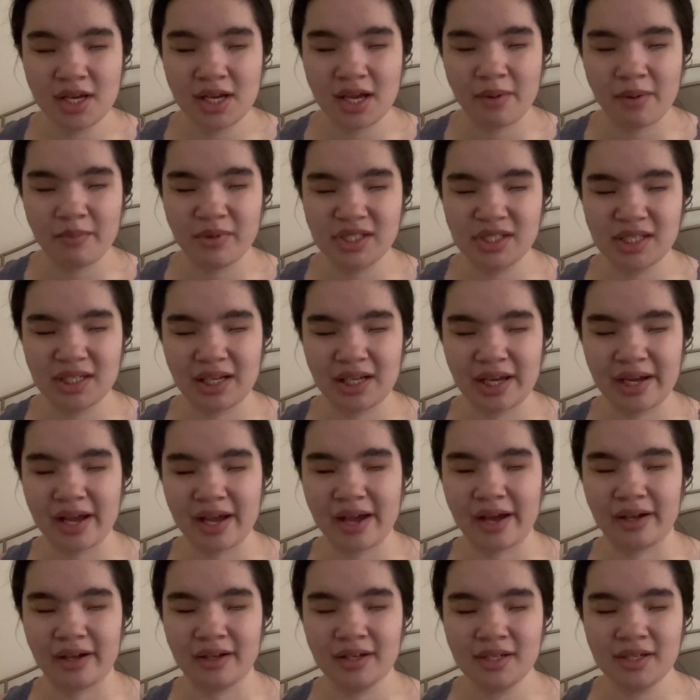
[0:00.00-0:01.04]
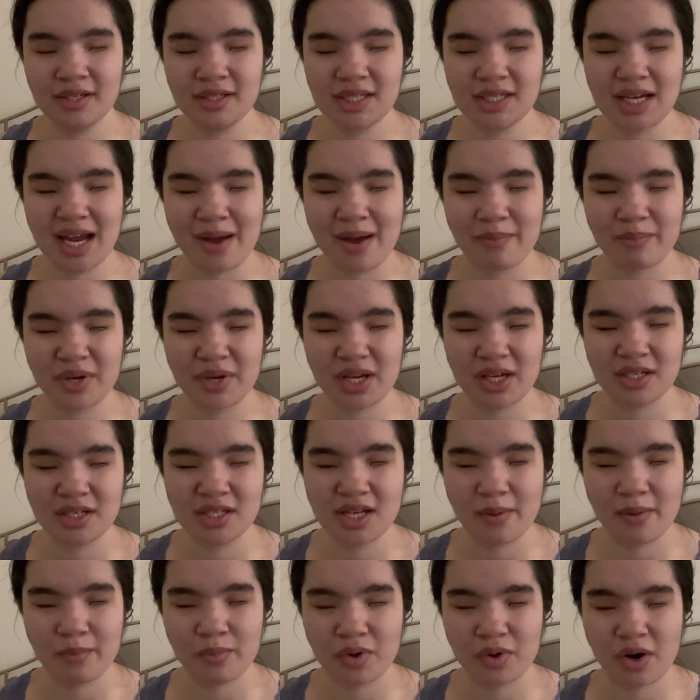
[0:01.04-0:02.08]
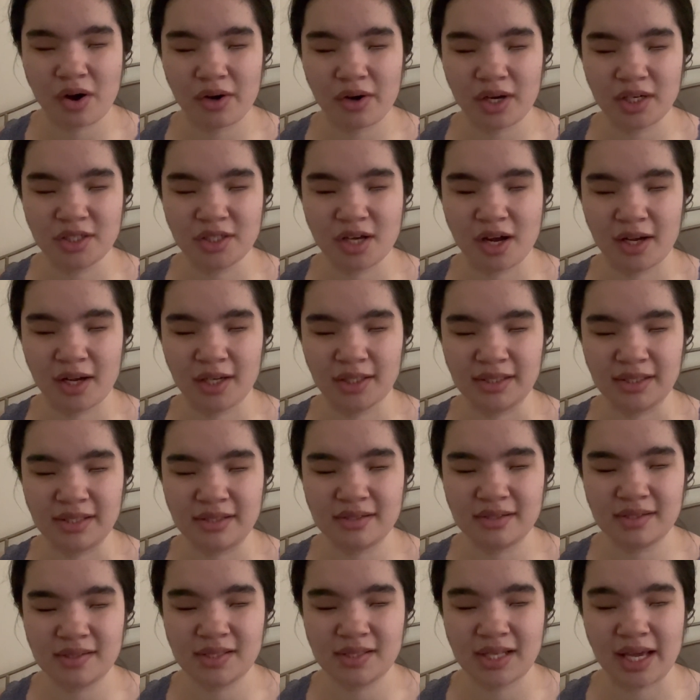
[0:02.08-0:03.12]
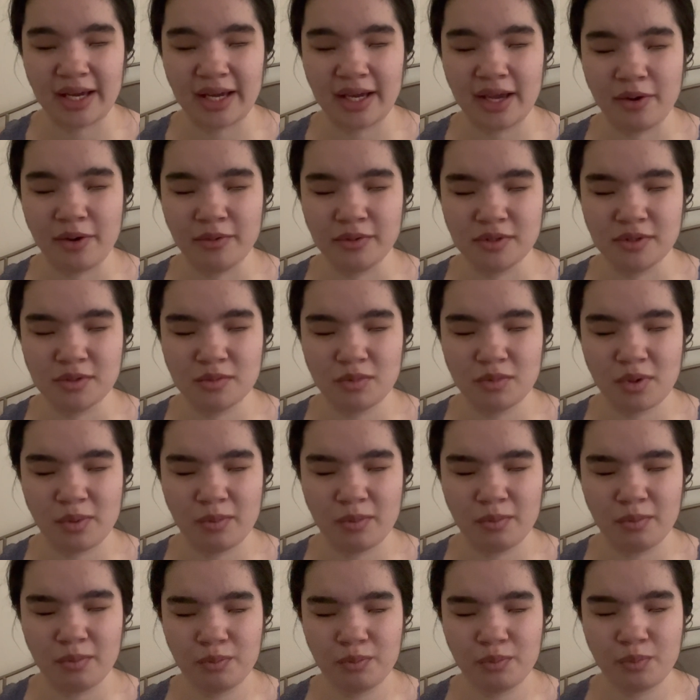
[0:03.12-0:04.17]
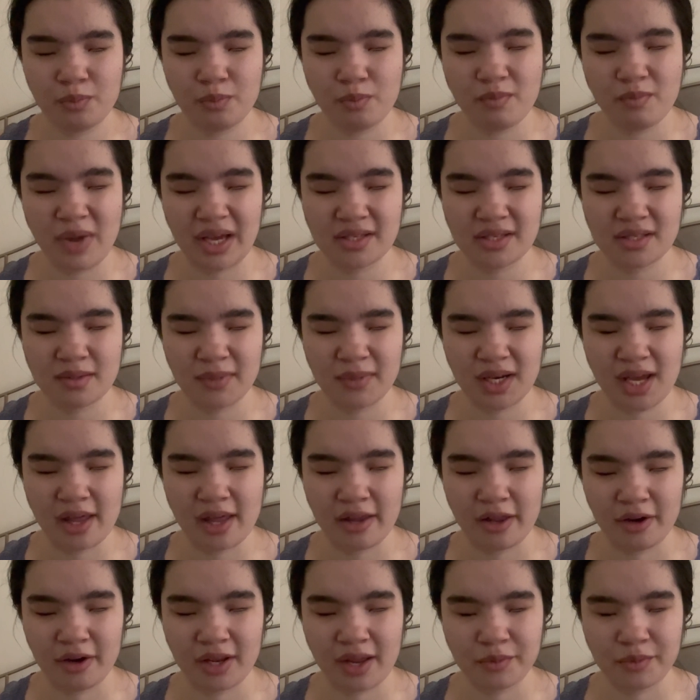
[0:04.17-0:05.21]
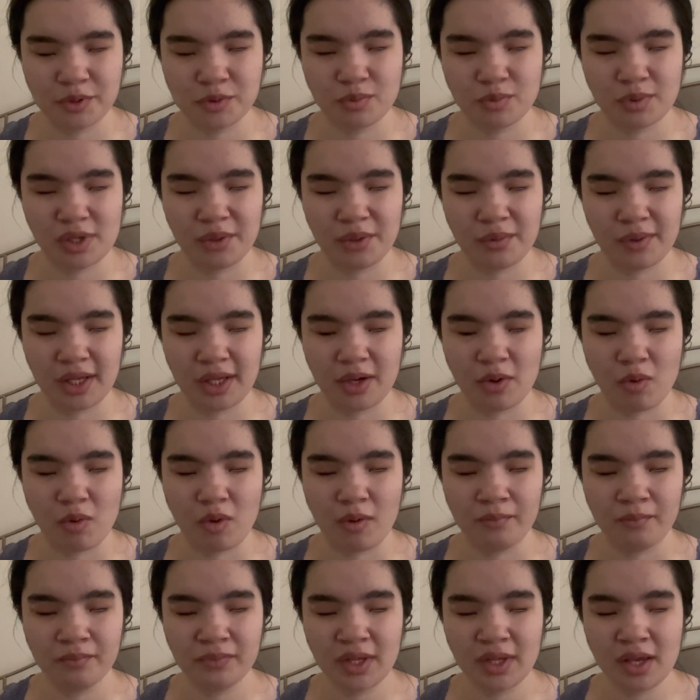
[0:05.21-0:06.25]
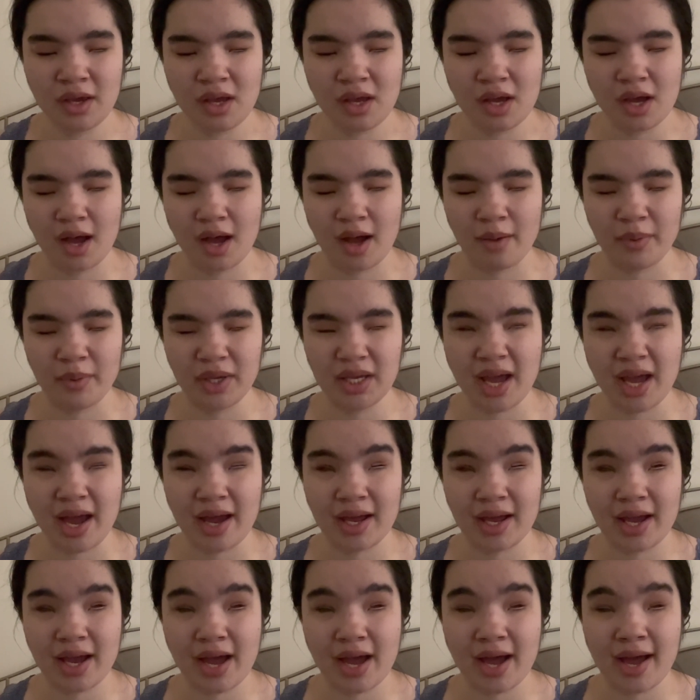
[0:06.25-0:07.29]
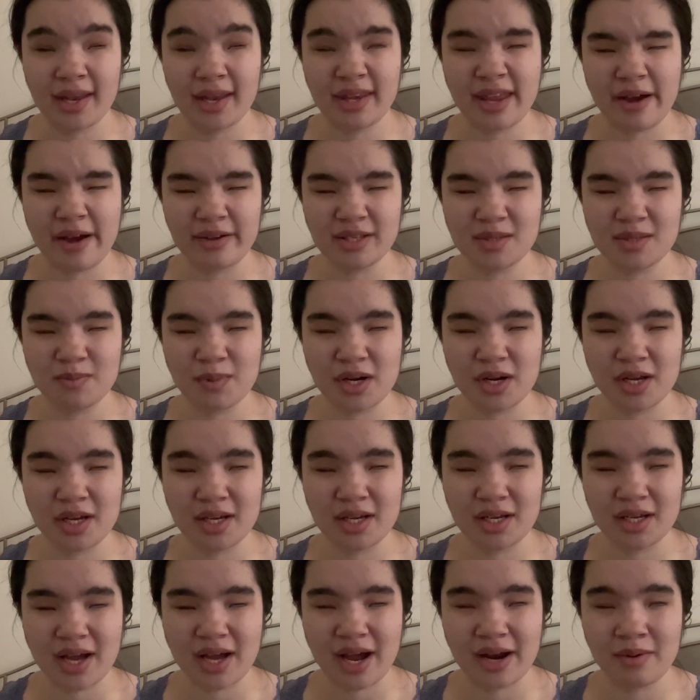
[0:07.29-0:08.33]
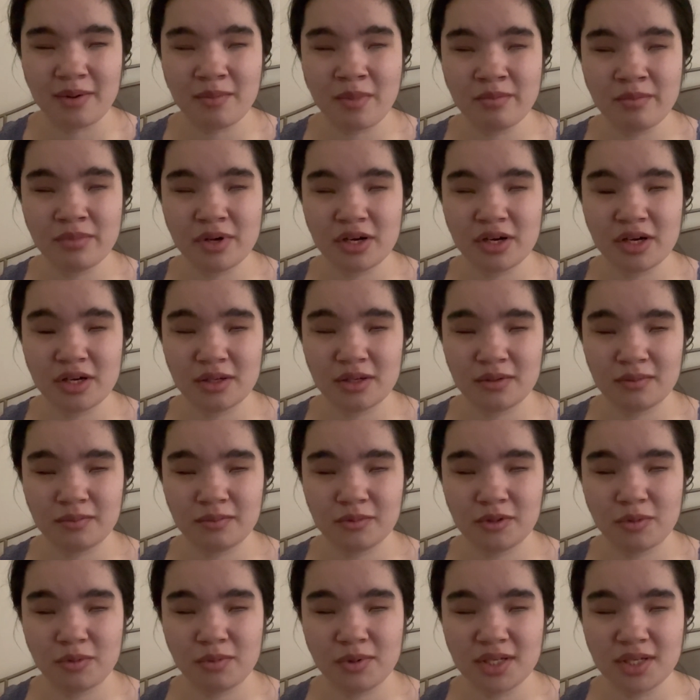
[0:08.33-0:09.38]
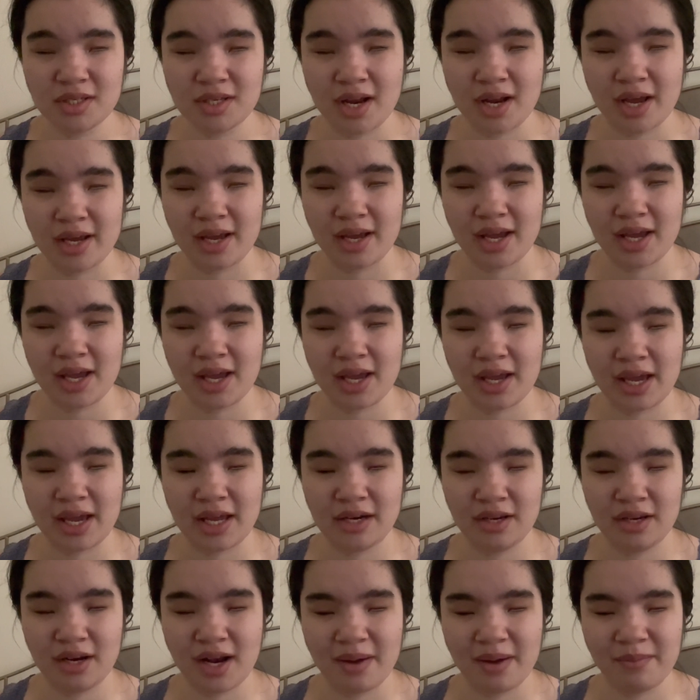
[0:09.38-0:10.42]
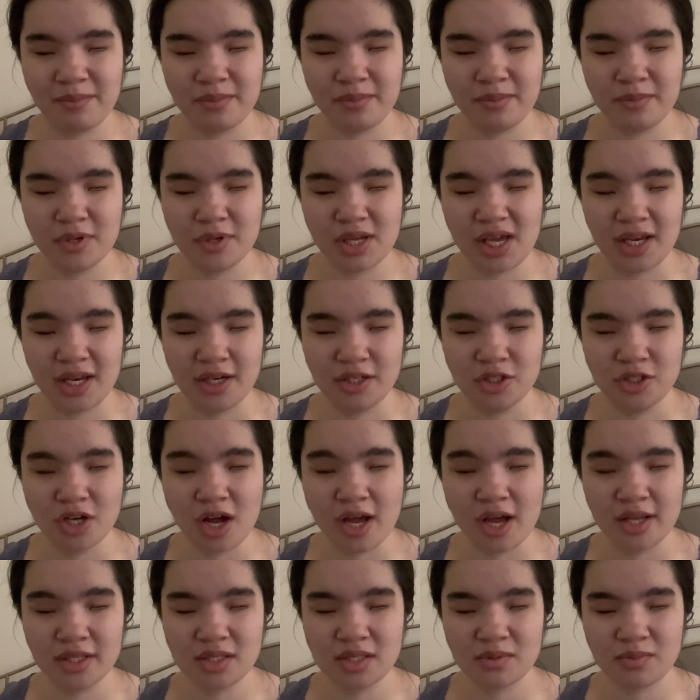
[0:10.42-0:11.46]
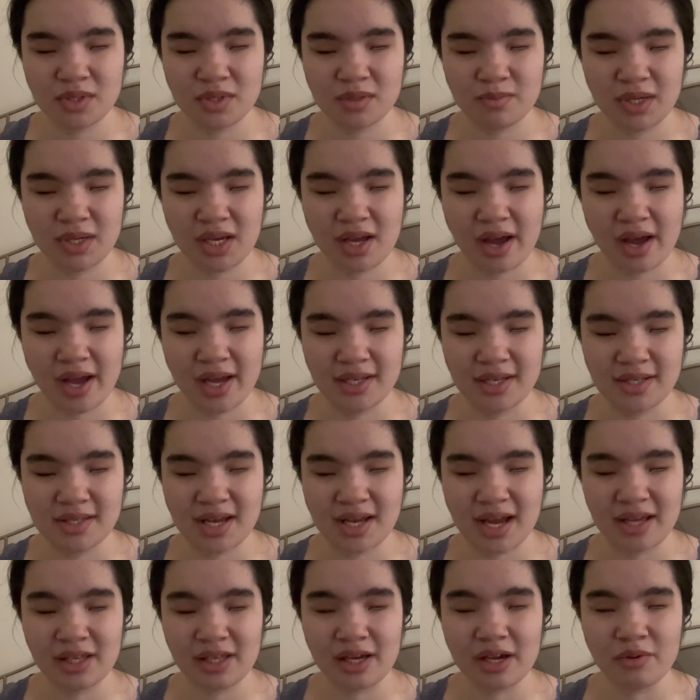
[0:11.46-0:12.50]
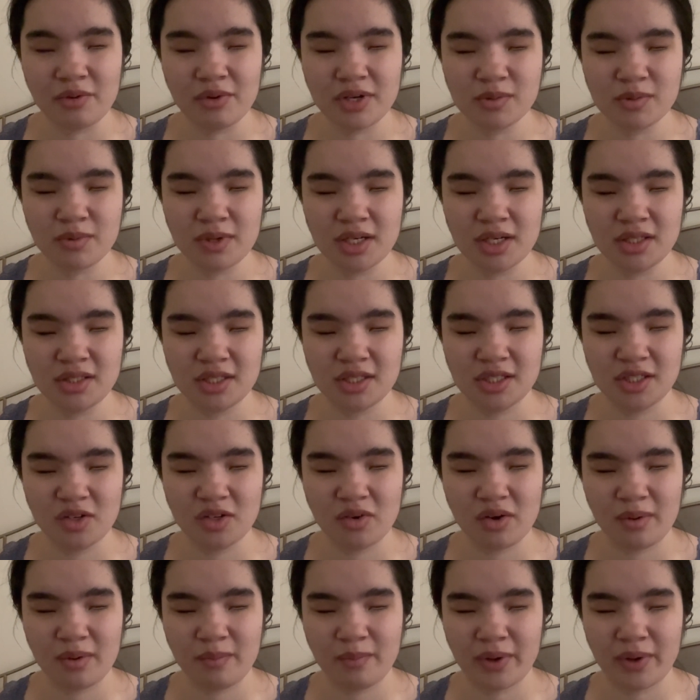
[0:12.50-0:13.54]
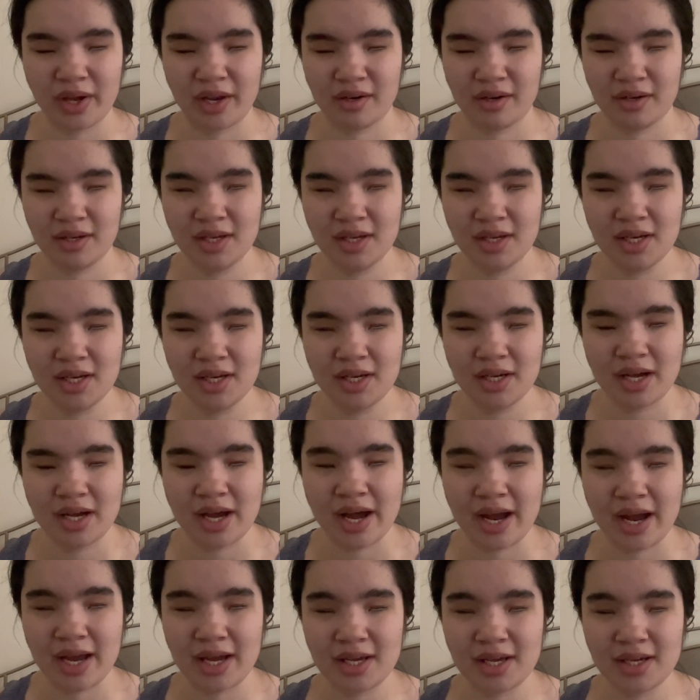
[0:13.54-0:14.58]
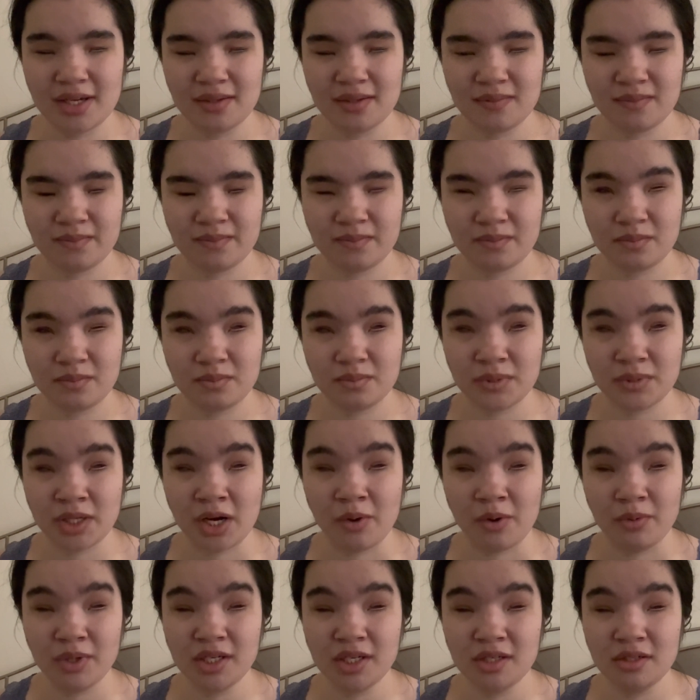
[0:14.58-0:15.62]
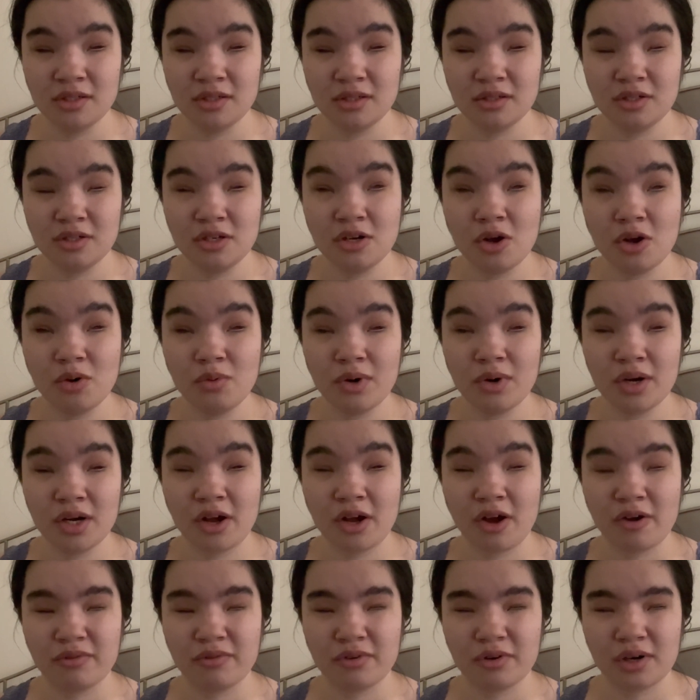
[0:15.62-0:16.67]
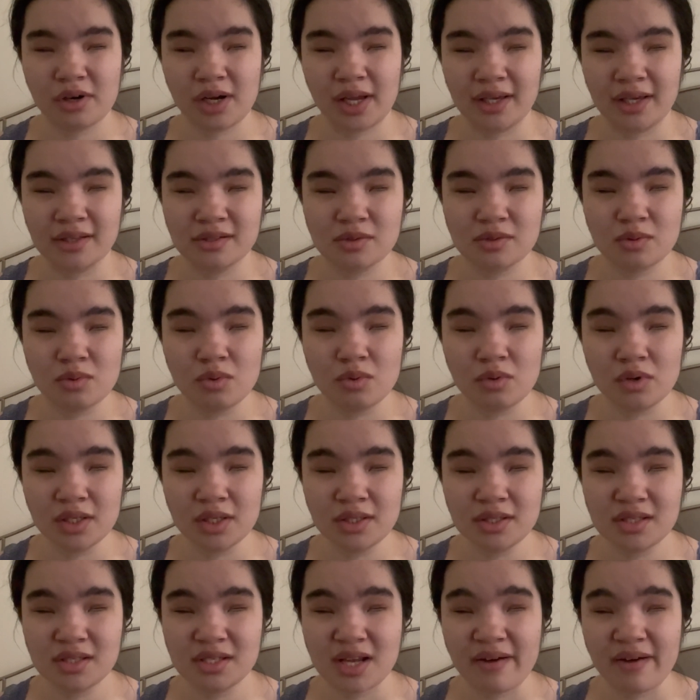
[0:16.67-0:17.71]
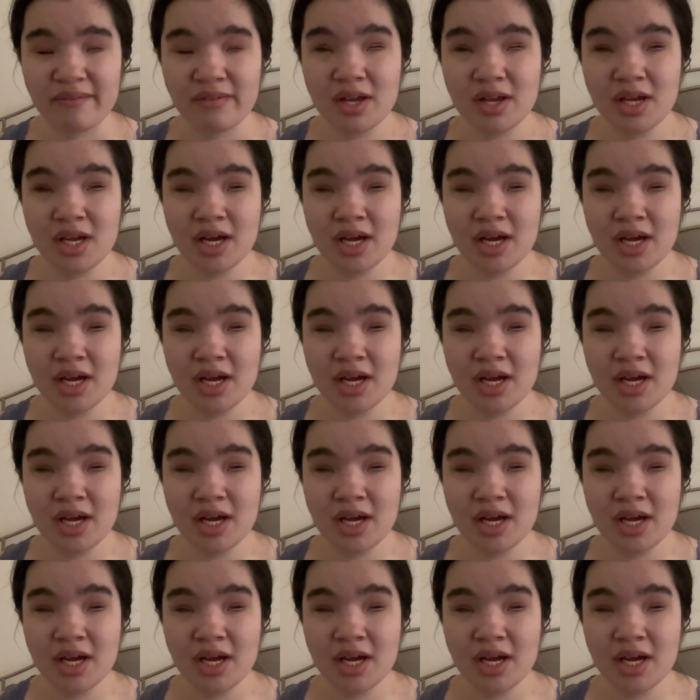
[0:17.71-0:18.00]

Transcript: and we did like a tap contemporary dance thing. We mixed them together. That was really, really cool. But yeah, that's pretty, I remember the reason I ended up in dance was because I think I'd always wanted to do it, but we didn't know where to go for like a school and stuff.